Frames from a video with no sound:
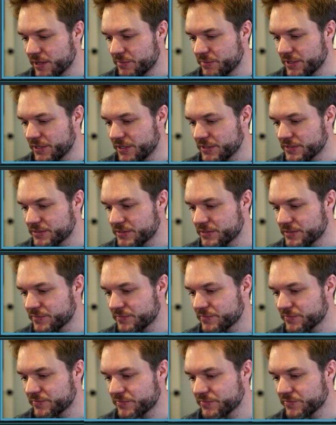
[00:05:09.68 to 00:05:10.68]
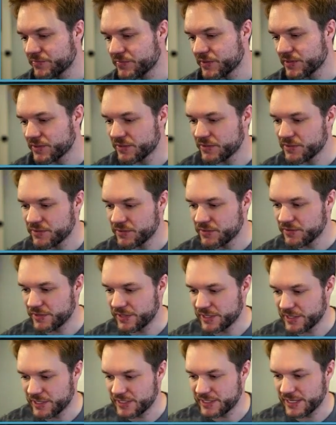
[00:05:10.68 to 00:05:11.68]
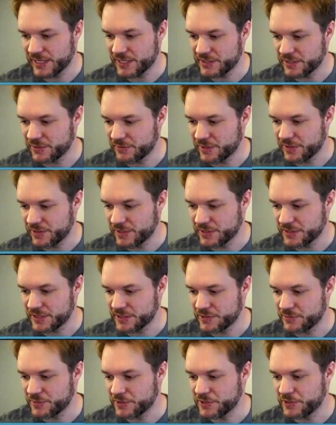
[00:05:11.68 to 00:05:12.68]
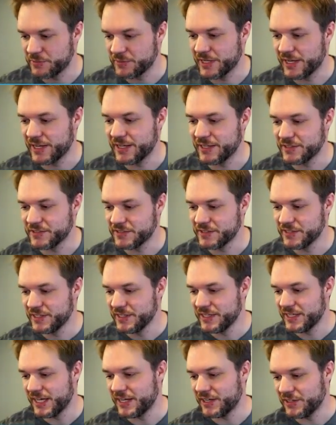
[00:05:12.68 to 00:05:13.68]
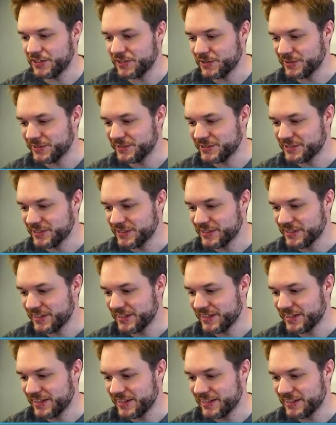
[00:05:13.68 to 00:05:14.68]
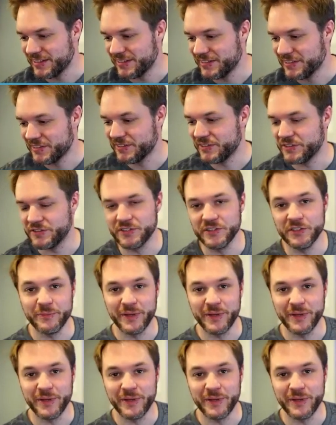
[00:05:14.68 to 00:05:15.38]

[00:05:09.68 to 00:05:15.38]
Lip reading: us, right? Connecting with us. That's supposed to be eyes and a nose, and there's a little.